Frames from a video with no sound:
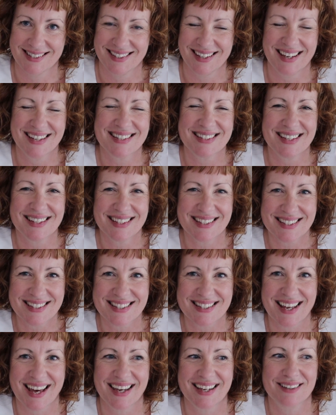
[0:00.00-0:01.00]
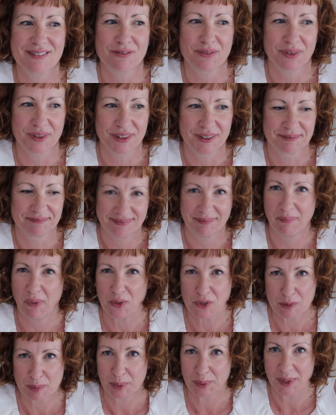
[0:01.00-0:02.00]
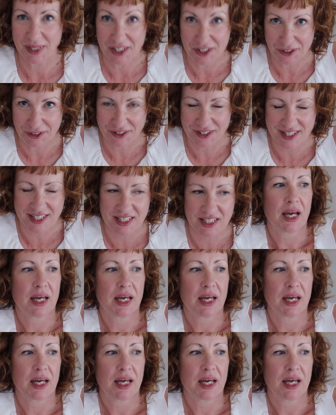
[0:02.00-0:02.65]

I set it aside for multiple years.